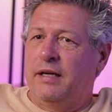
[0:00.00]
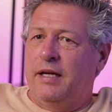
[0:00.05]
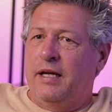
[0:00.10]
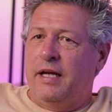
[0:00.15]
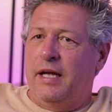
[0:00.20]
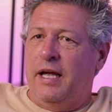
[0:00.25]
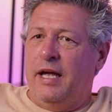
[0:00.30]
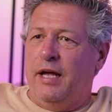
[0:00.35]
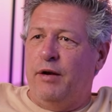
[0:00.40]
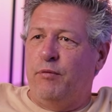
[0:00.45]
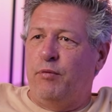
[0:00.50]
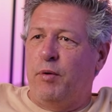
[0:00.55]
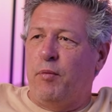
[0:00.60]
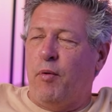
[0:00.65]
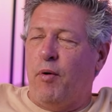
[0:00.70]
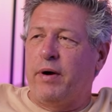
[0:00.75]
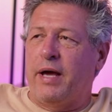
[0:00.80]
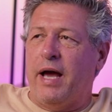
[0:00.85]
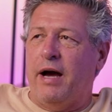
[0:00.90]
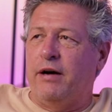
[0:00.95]
and we
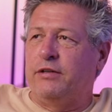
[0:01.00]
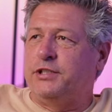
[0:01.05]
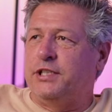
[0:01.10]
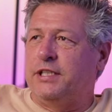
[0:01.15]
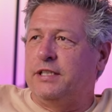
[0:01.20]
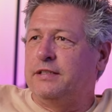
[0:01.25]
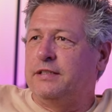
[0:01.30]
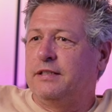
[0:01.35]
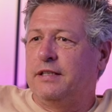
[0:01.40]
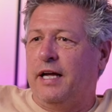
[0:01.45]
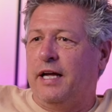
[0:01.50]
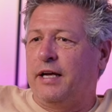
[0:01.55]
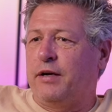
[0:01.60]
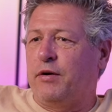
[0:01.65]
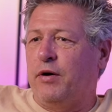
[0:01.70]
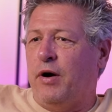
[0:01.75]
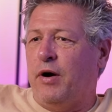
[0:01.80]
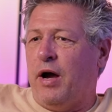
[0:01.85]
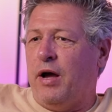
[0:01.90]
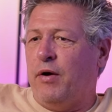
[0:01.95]
won't gouge you. Like,
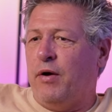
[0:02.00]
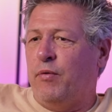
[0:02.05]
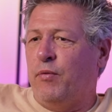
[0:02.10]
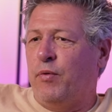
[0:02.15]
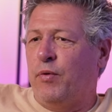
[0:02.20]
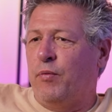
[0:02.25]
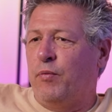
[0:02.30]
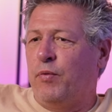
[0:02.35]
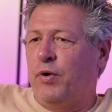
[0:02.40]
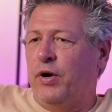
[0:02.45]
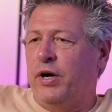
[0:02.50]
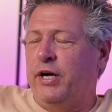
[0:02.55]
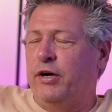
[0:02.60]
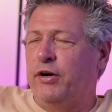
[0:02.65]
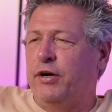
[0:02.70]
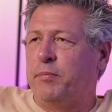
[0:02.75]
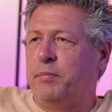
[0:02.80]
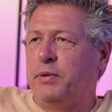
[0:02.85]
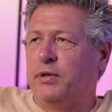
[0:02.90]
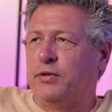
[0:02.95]
we're here
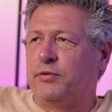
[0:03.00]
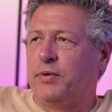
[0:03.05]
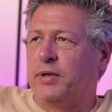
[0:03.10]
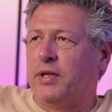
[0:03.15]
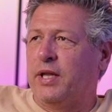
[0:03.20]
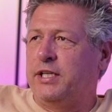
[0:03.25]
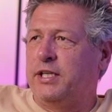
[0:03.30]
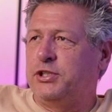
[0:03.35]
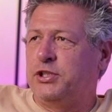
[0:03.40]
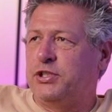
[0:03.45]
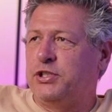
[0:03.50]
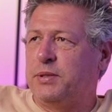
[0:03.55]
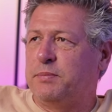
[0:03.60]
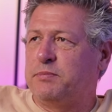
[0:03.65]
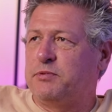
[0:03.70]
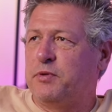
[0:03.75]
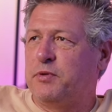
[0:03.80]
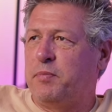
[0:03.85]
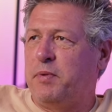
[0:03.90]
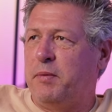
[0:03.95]
to build
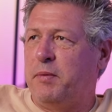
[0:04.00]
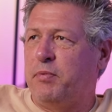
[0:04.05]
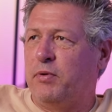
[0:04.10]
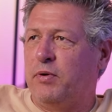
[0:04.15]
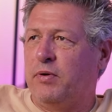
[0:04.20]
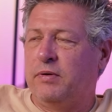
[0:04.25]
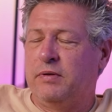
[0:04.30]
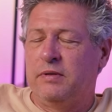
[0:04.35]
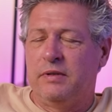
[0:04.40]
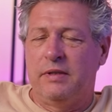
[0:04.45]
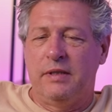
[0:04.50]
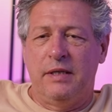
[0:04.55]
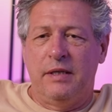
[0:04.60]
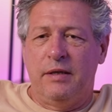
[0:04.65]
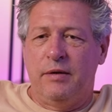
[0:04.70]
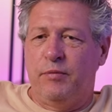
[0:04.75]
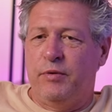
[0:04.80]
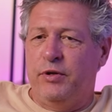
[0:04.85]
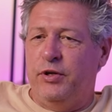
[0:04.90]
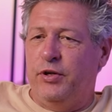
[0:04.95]
relationships with people.
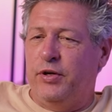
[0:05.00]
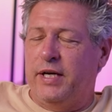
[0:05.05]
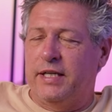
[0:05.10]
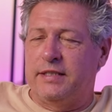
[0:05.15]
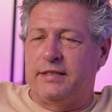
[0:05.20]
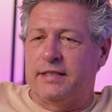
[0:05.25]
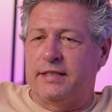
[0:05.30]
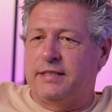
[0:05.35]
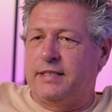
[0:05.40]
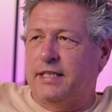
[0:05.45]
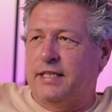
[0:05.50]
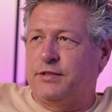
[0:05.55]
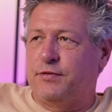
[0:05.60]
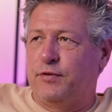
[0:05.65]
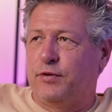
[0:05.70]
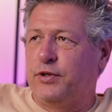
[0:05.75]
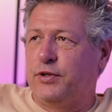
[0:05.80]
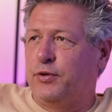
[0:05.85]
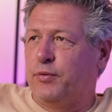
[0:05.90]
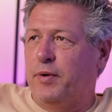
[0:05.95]
When you get
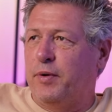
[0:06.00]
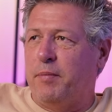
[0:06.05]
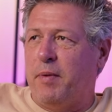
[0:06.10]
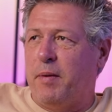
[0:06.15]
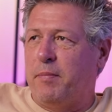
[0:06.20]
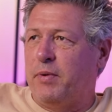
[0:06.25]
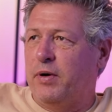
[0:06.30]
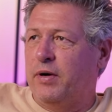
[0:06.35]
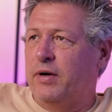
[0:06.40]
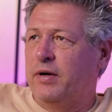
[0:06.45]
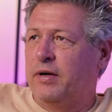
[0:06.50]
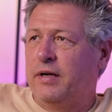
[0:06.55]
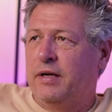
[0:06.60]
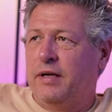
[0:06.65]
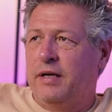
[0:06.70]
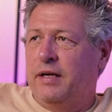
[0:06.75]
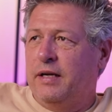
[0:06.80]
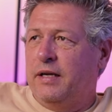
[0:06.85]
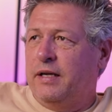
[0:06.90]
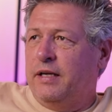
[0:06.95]
successful, you'll remember,
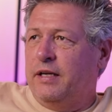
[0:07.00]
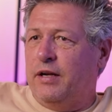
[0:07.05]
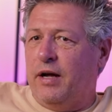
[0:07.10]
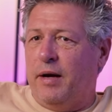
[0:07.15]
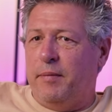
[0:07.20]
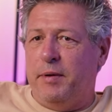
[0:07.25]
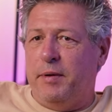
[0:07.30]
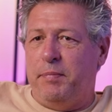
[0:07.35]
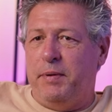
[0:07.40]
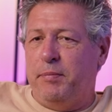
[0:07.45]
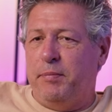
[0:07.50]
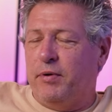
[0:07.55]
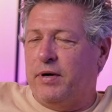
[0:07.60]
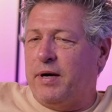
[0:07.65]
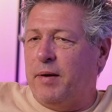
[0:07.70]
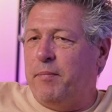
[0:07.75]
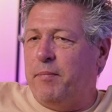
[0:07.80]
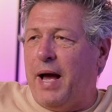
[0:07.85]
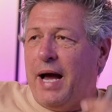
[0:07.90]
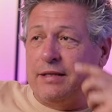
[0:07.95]
people
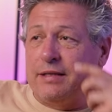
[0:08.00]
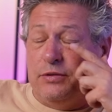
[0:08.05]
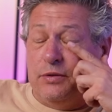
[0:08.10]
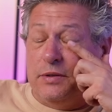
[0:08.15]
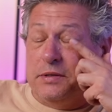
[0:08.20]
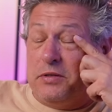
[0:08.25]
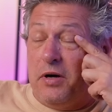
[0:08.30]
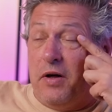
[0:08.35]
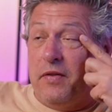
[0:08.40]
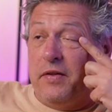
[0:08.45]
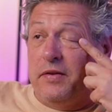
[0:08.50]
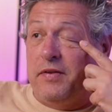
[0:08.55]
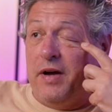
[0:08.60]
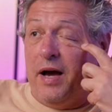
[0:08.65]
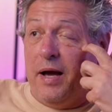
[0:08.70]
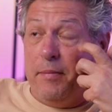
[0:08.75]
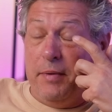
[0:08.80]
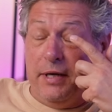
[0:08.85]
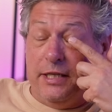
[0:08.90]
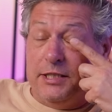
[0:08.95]
come back to us all the
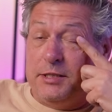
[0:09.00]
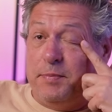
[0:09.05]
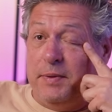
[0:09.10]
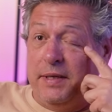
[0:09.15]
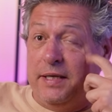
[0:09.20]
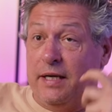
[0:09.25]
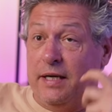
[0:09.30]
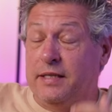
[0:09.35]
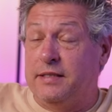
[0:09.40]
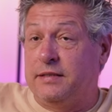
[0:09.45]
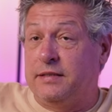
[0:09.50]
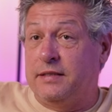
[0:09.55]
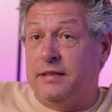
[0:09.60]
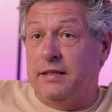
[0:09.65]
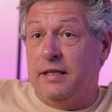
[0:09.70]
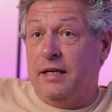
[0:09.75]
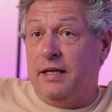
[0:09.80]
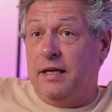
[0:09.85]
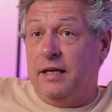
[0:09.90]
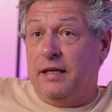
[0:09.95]
time, and it's because,
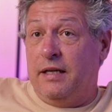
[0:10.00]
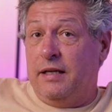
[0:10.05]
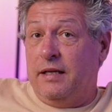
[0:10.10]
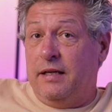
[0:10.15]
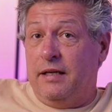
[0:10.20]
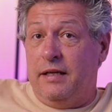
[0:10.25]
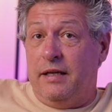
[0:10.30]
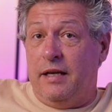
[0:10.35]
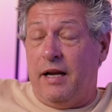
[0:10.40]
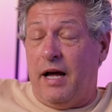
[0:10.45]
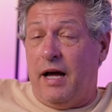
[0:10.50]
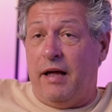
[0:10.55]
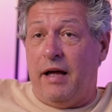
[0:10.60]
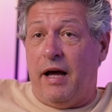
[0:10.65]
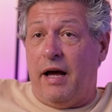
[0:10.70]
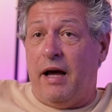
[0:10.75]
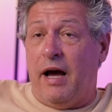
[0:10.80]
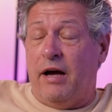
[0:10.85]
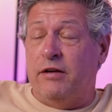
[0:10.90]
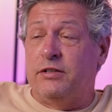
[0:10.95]

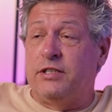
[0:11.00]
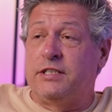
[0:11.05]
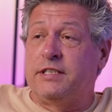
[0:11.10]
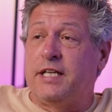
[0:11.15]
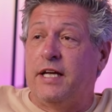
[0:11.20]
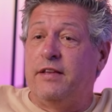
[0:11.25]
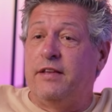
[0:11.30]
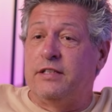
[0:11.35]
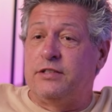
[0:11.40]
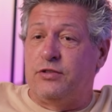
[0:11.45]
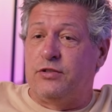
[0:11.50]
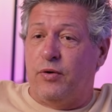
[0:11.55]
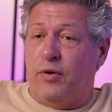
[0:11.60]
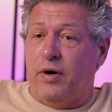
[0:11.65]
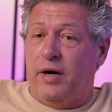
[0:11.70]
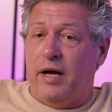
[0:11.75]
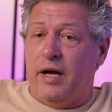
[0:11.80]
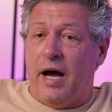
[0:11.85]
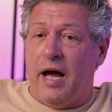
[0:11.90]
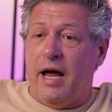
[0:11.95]
I'll just say this
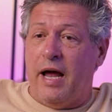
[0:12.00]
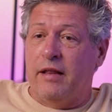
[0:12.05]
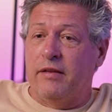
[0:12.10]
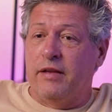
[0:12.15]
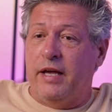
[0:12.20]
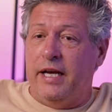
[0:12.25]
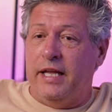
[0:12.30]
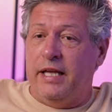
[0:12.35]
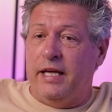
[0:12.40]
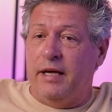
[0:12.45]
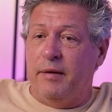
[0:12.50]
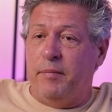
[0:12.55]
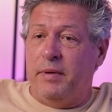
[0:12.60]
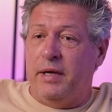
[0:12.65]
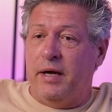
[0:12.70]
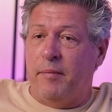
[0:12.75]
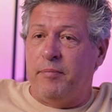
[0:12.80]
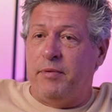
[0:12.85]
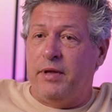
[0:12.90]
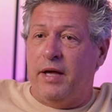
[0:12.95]
story. I had a lady hit
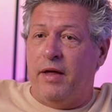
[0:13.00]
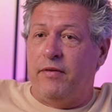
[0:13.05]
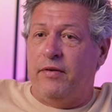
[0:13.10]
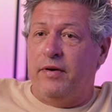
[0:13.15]
me up the other